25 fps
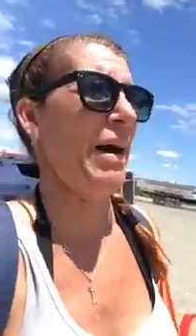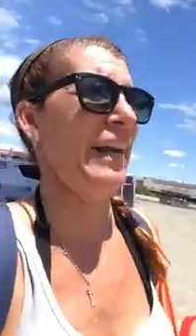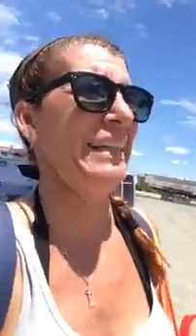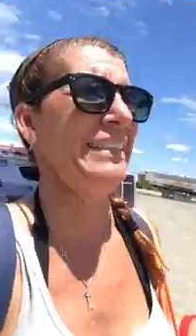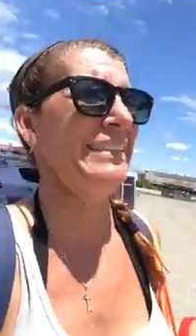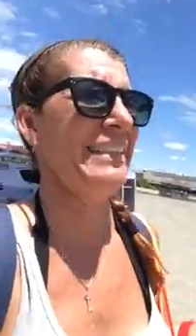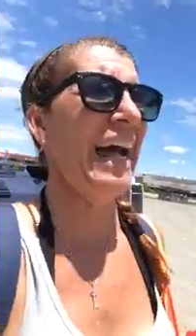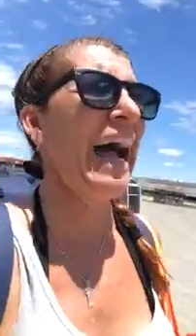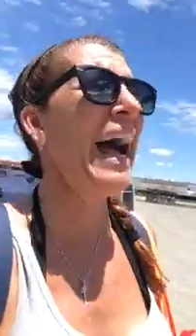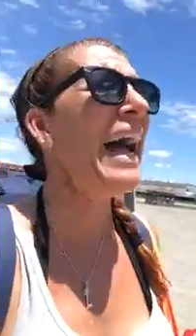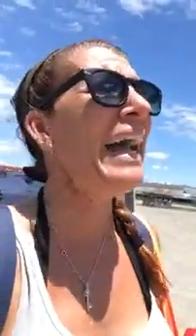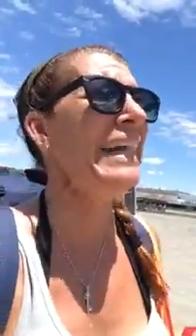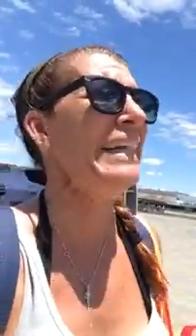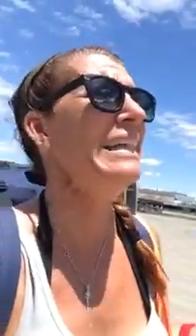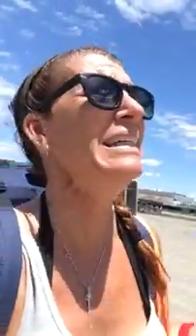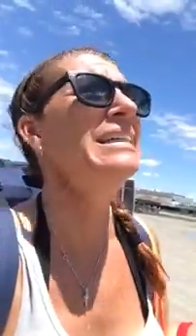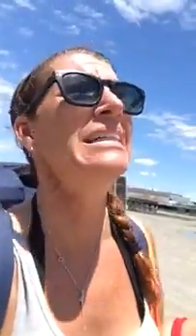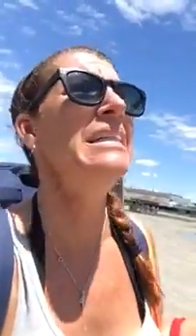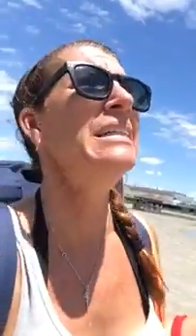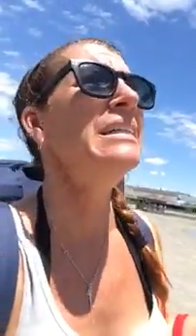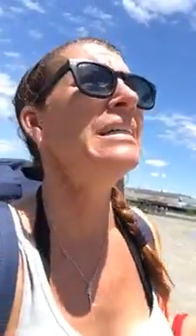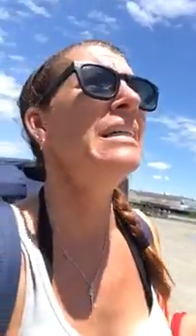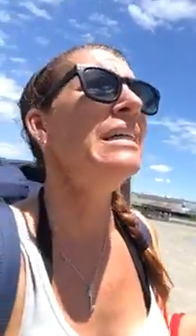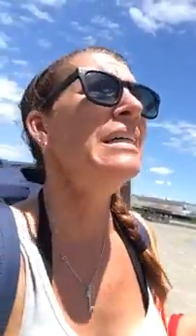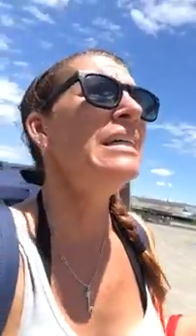my day,
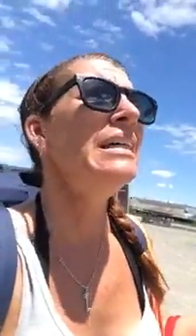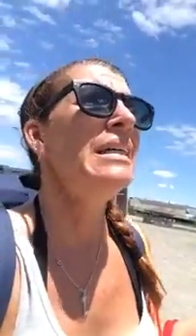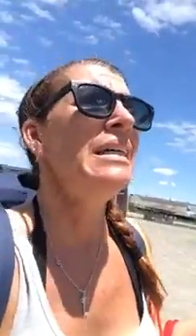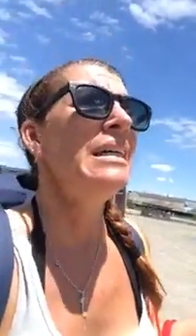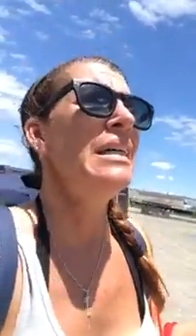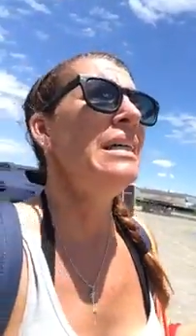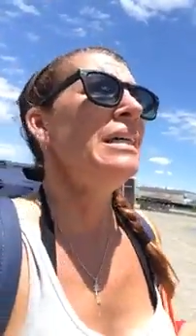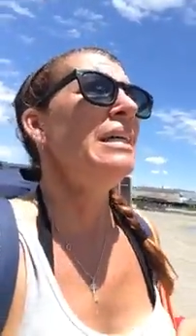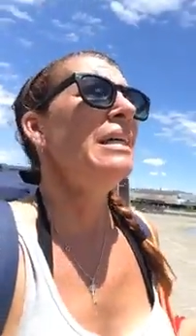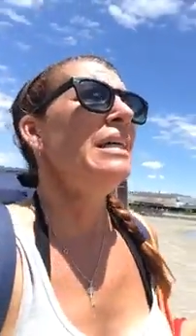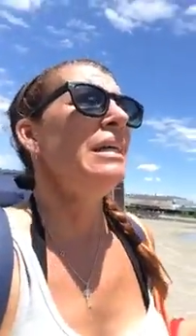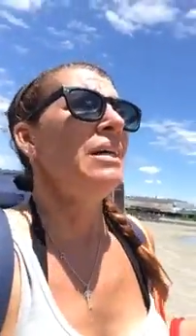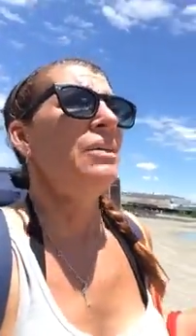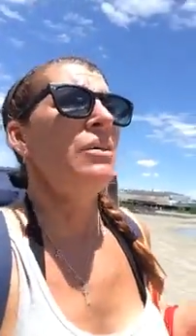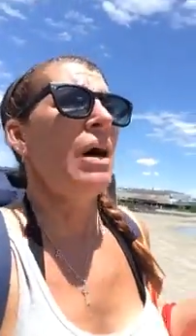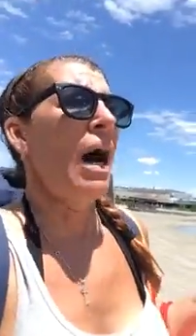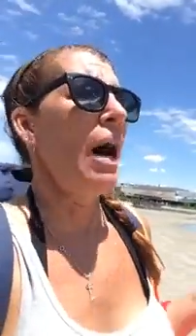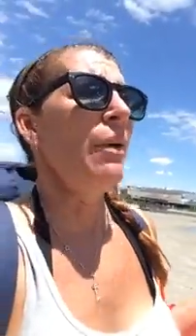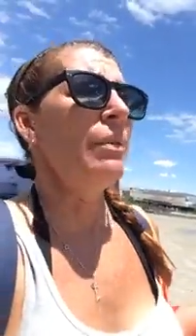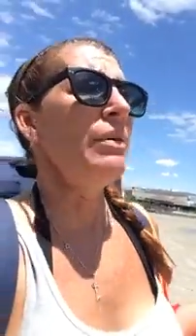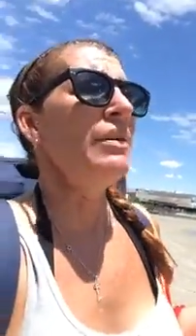I